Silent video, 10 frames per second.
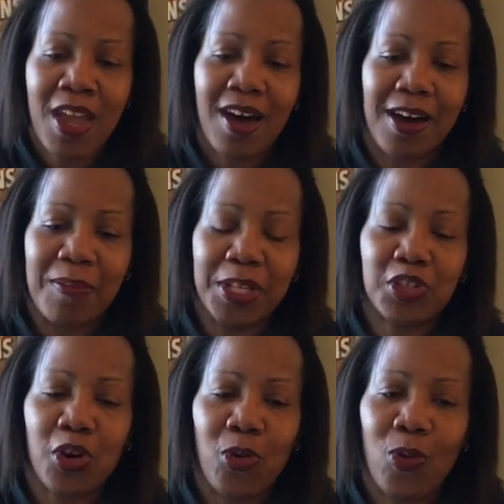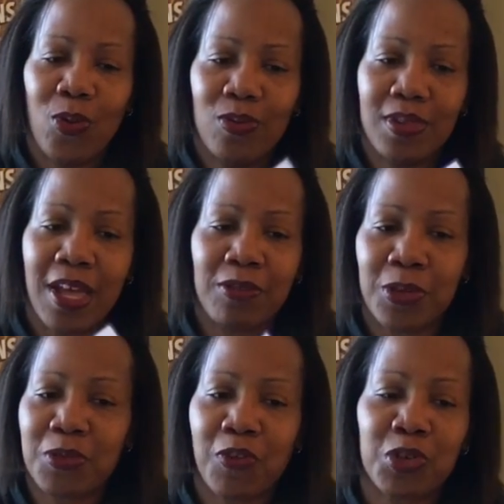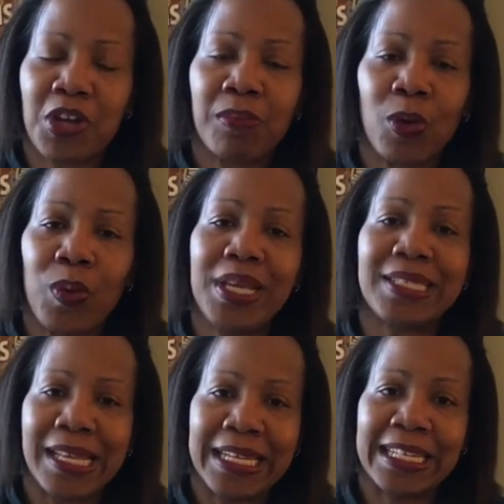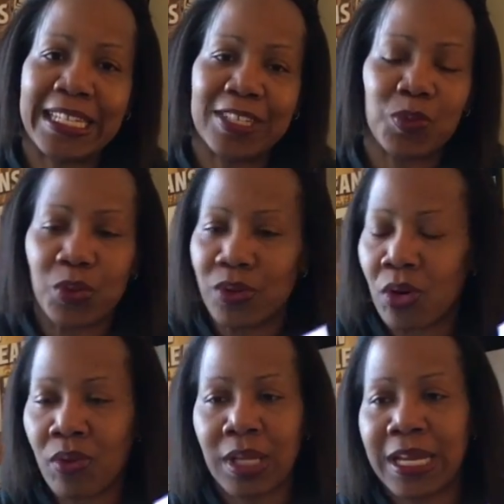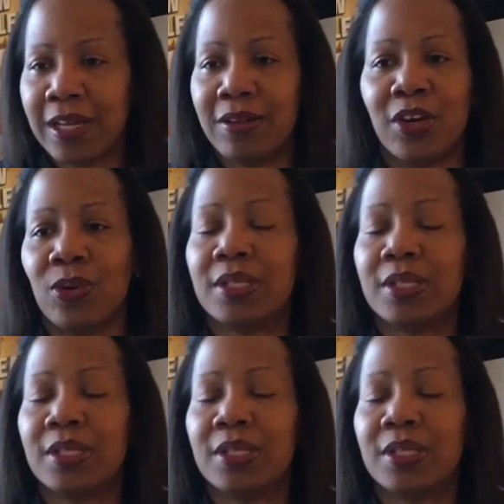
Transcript: Um, and so uh, those first couple of weeks in is we really, you know,